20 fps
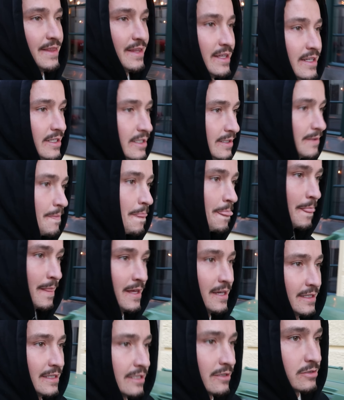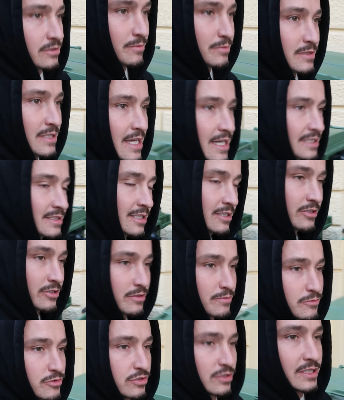And then, yeah, get her some snacks, get her
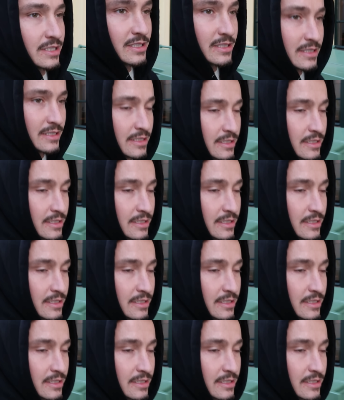some drinks,